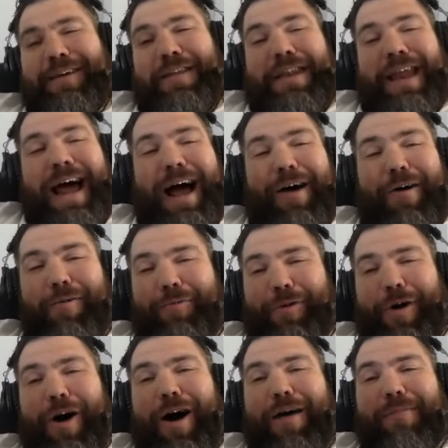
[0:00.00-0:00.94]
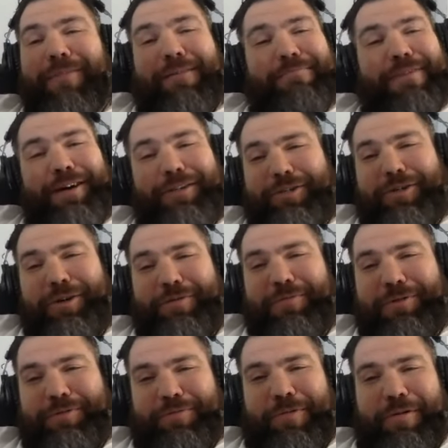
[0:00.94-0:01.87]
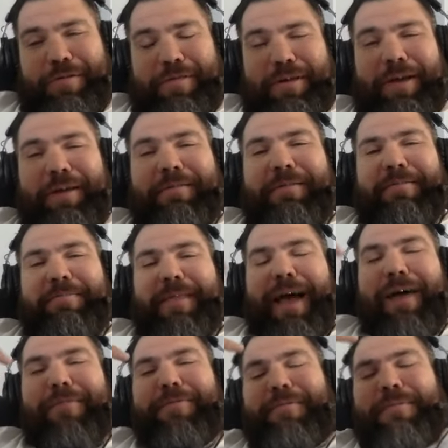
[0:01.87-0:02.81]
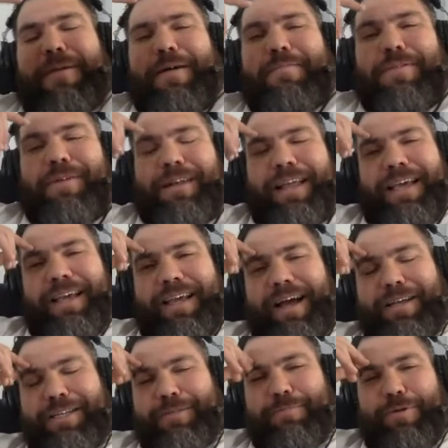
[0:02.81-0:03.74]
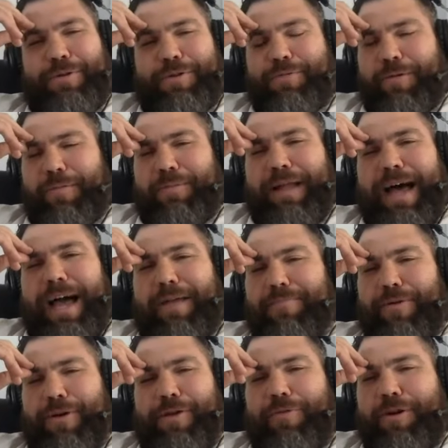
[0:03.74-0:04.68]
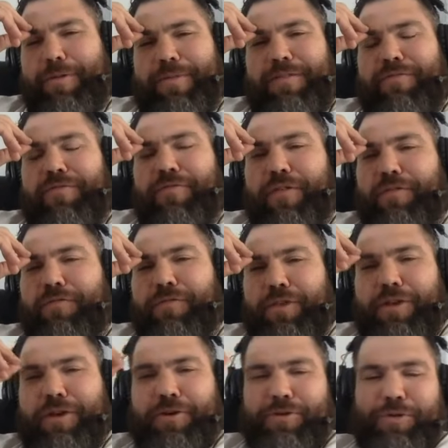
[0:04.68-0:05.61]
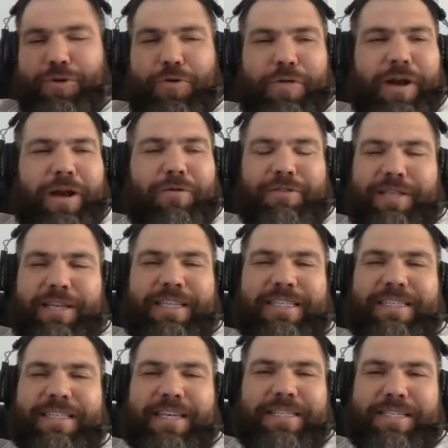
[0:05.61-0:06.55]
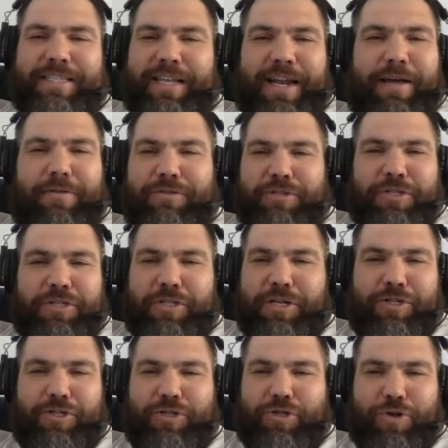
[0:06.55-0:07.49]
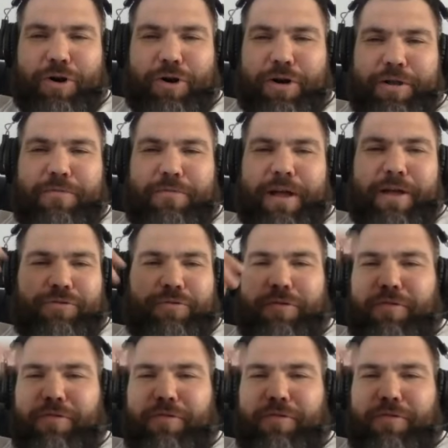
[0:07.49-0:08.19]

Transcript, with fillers: now Rob, I'm not sure it was worth it. I remember like I spoke to a black belt. He would have been 50 years old, and I was like 16. I was just getting started, right? I was one of